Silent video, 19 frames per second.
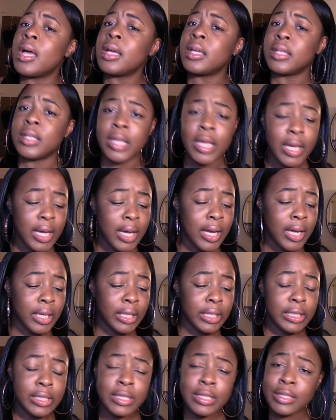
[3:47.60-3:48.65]
yeah,
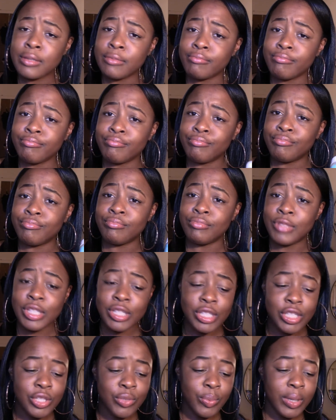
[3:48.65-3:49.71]
guys, this
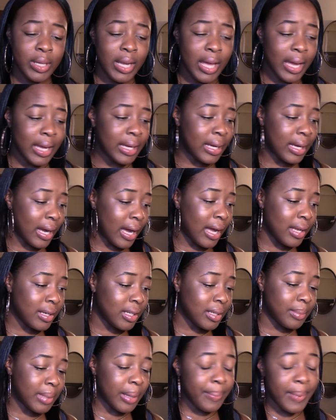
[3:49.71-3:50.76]
is what I got
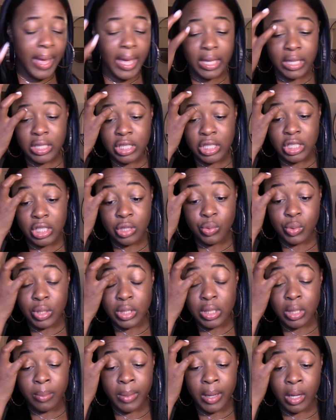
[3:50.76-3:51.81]
in my package. It was
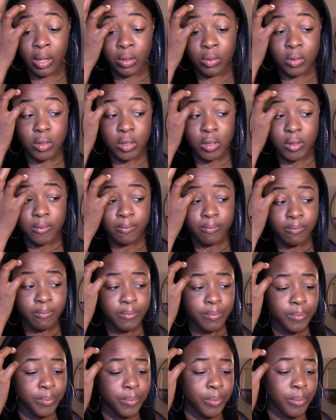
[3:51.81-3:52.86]
about,
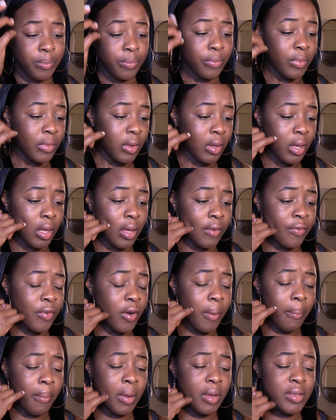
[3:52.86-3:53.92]
for a
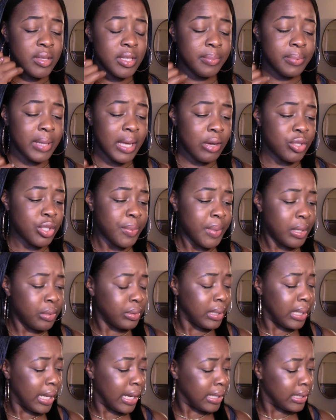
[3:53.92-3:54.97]
month's supply, it was about
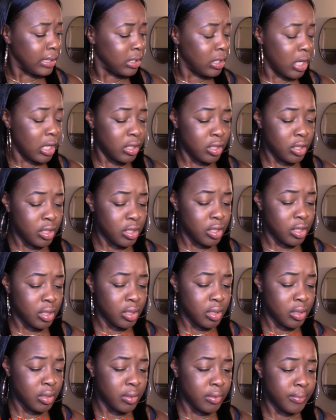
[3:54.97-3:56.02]
$90,
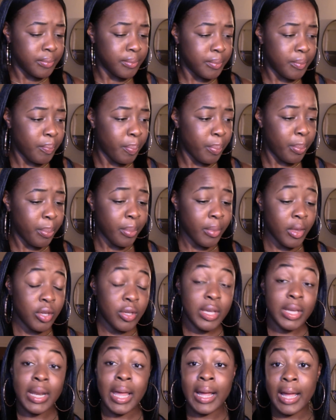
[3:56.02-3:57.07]

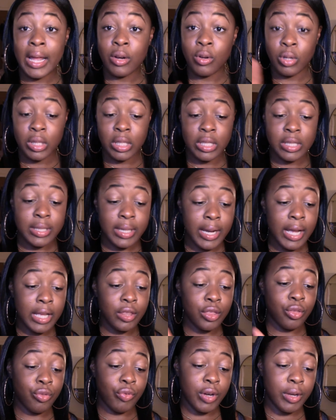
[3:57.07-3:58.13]
and I got all of this. I got
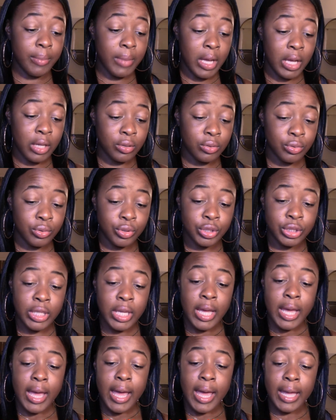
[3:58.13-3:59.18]
3 bottles,
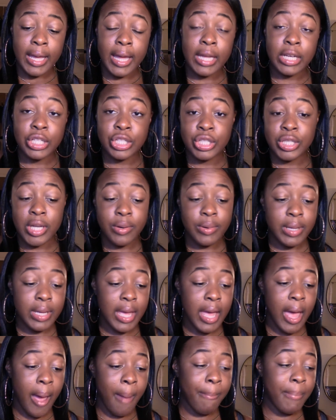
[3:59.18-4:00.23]
I got a shower
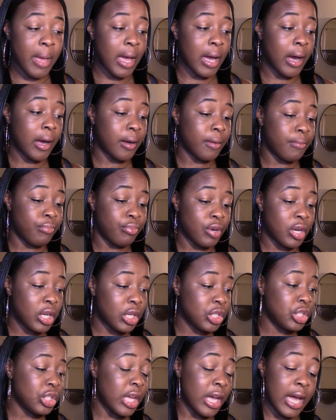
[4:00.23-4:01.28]
cap, I got a
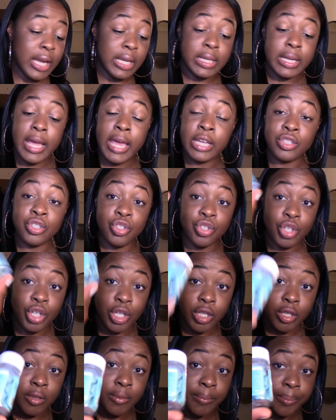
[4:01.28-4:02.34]
brush, I got an
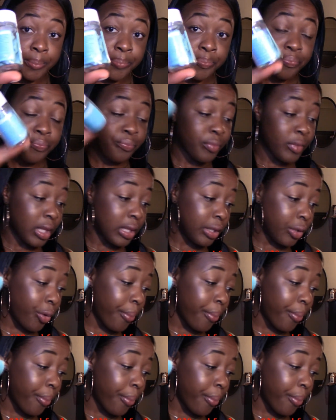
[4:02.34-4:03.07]
extra little